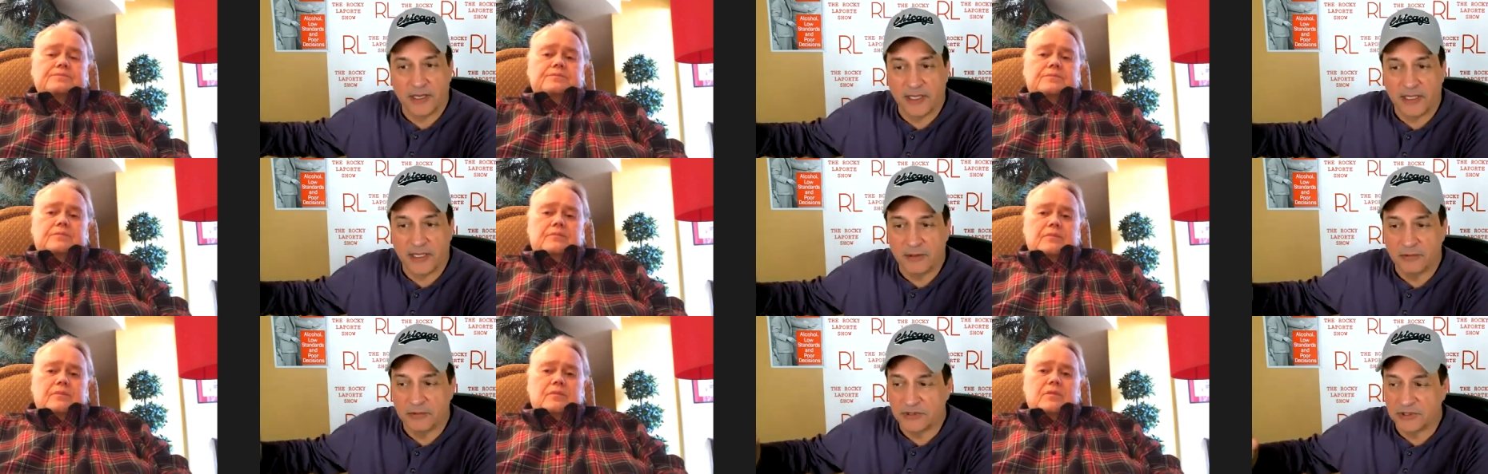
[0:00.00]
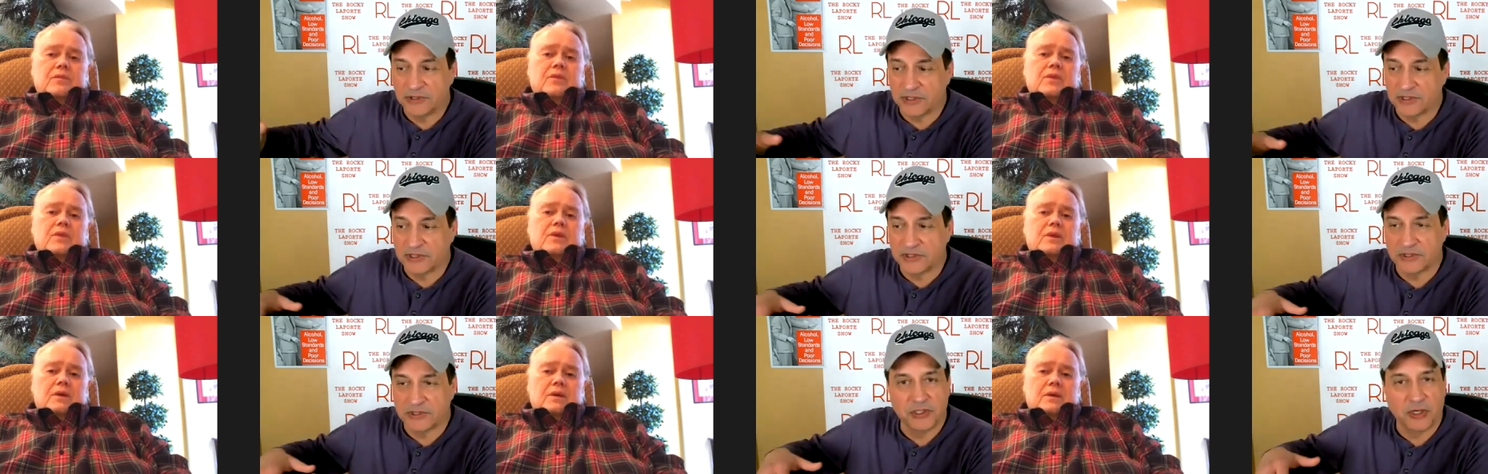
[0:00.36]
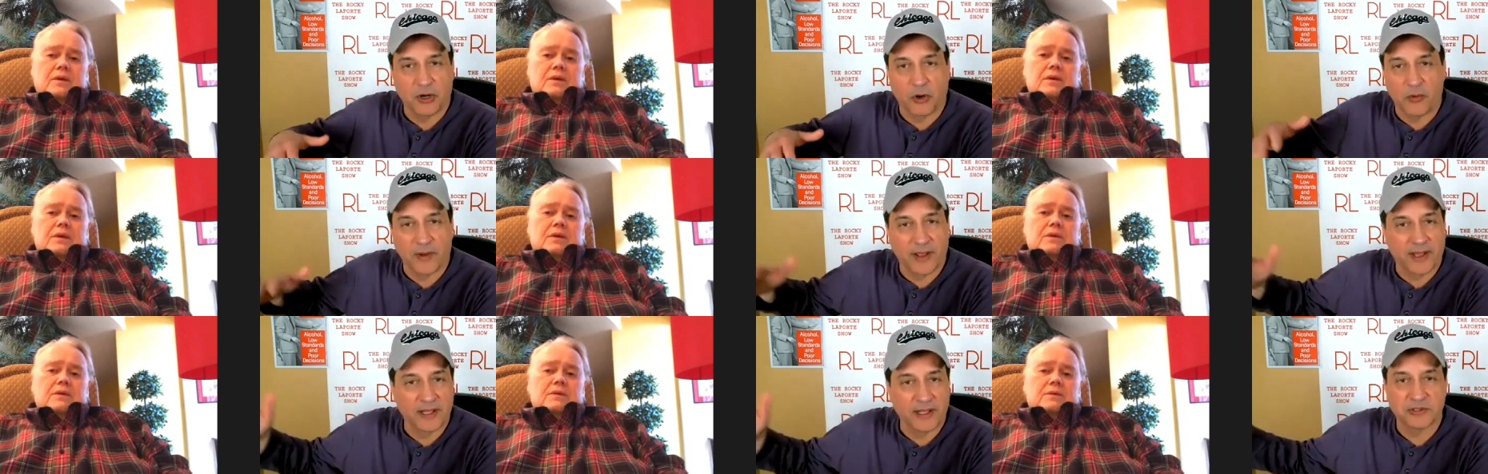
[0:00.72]
Speaker 1: and he was just
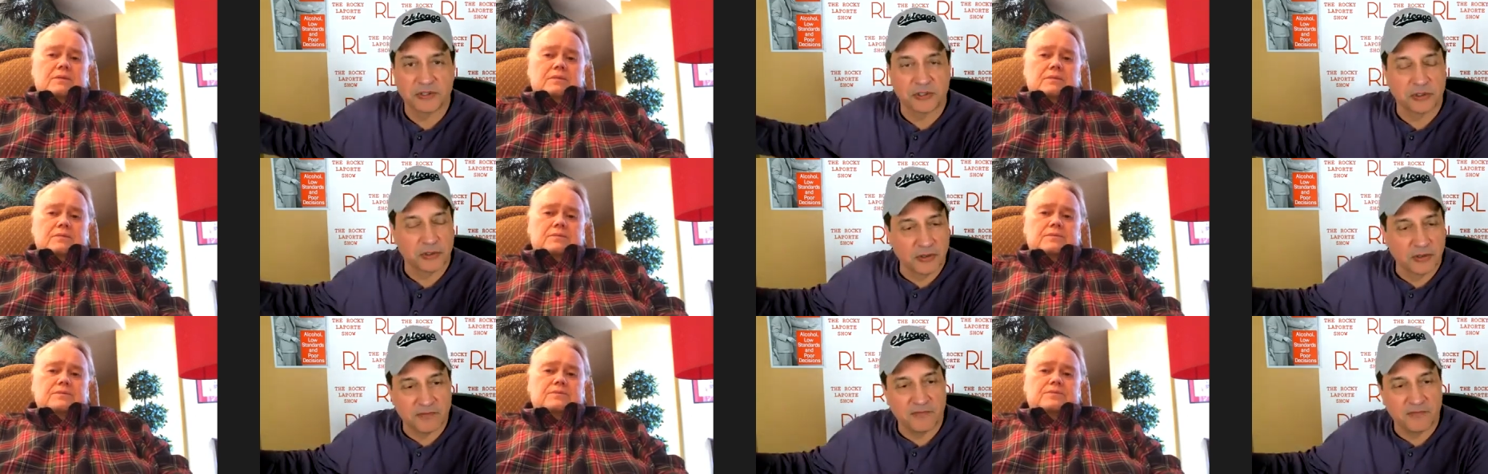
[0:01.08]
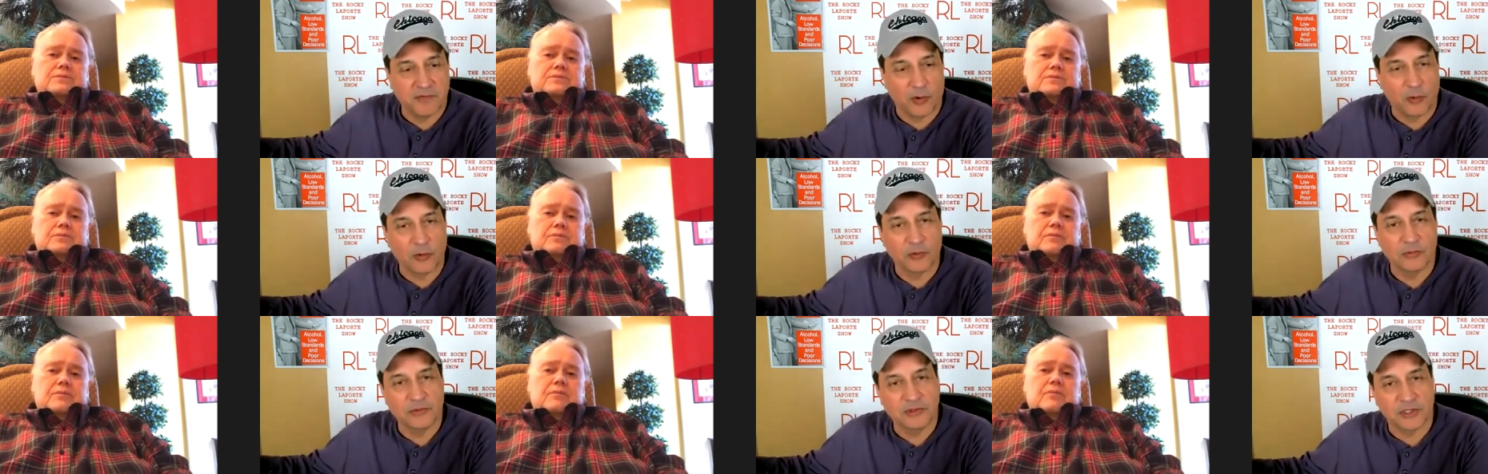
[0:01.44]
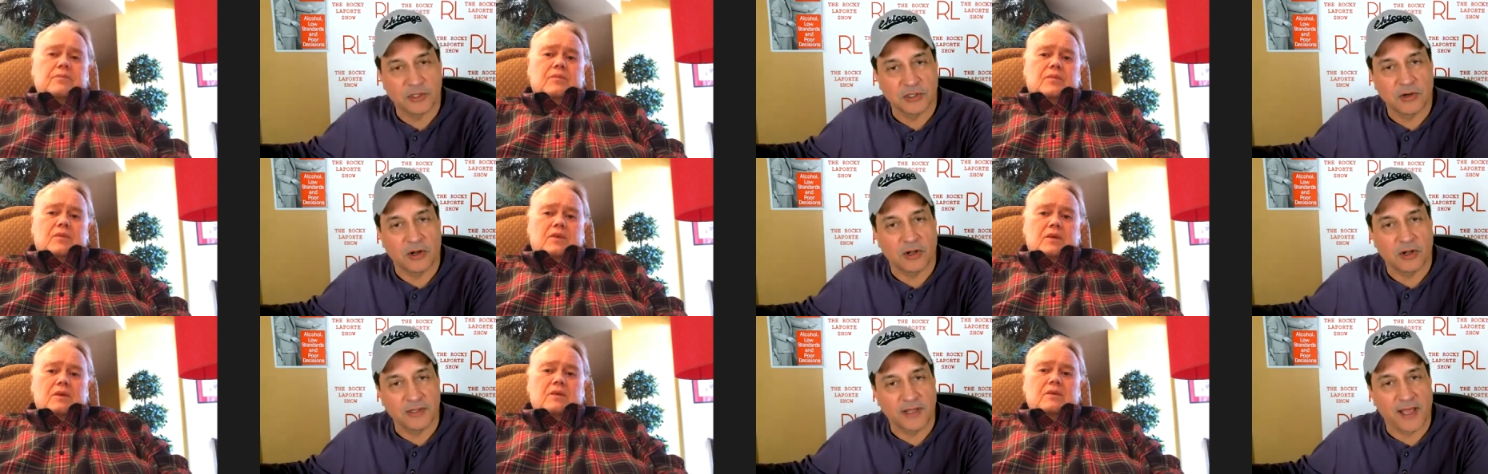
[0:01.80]
you know answering the
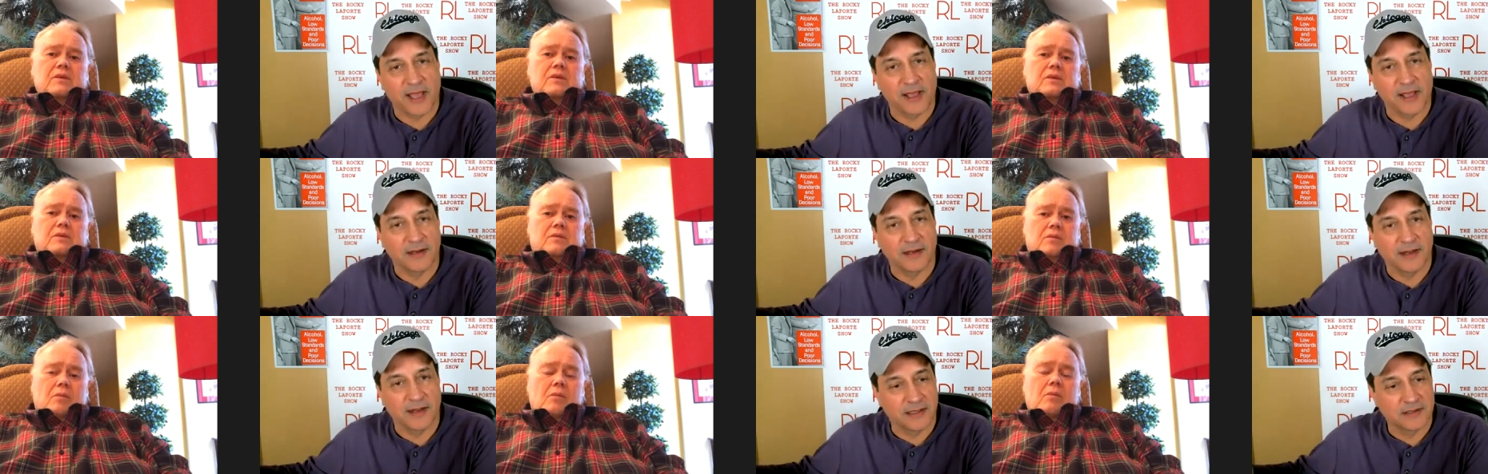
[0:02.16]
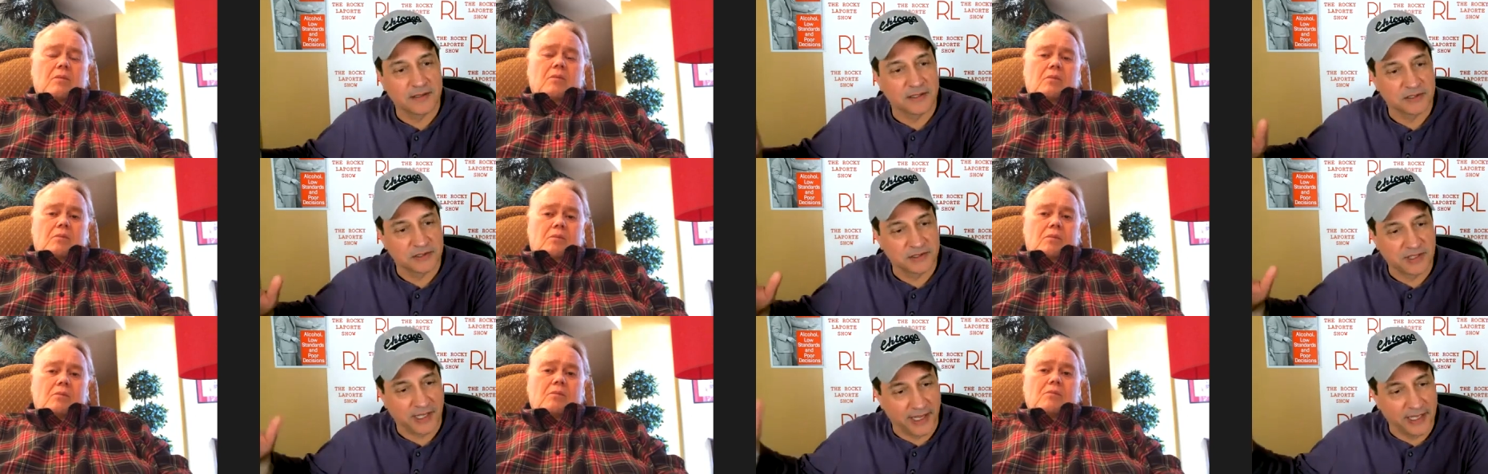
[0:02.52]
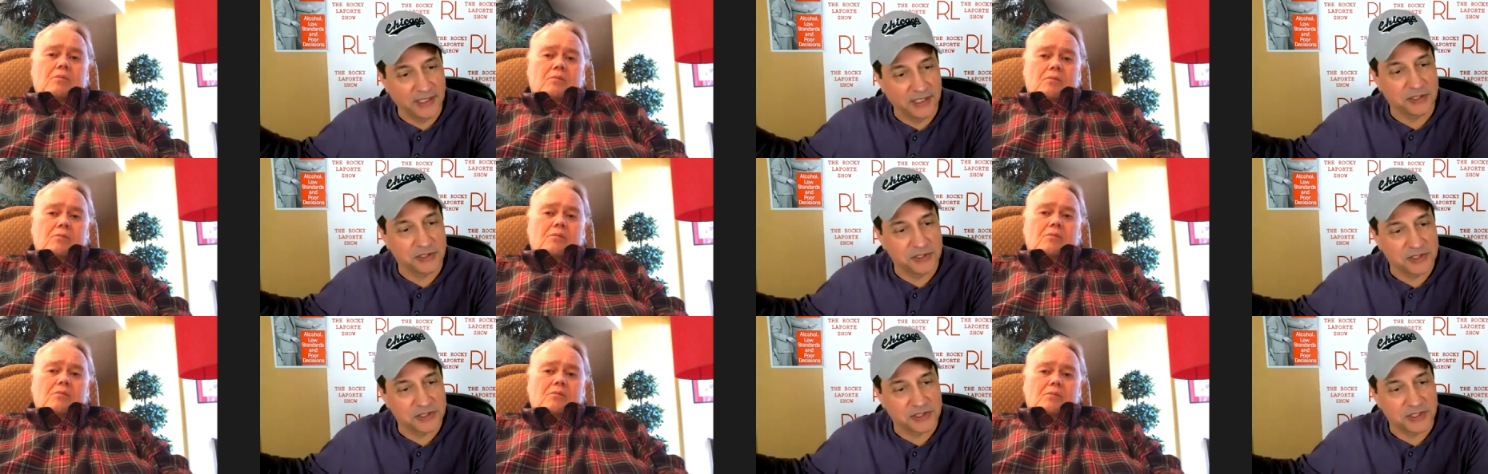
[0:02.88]
phones and all that at this
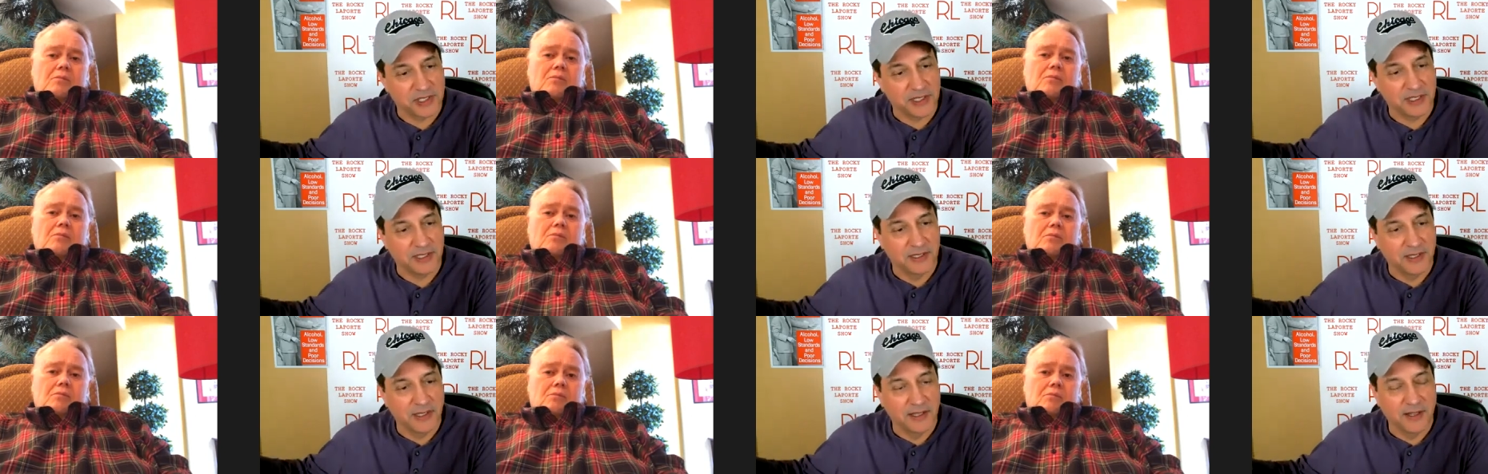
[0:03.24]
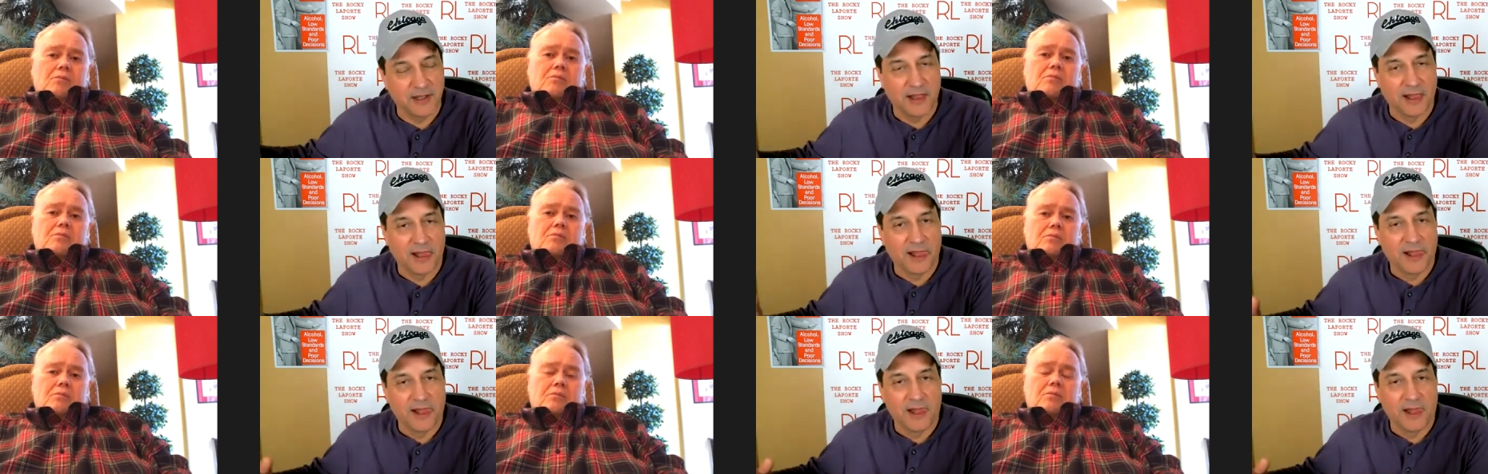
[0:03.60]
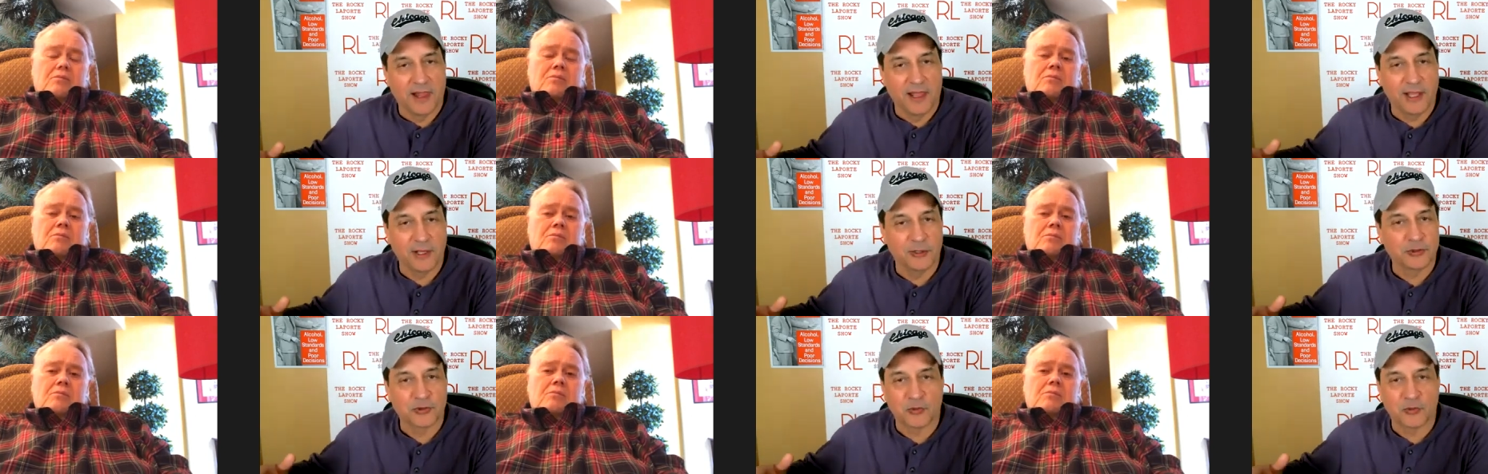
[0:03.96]
agency mm-hmm.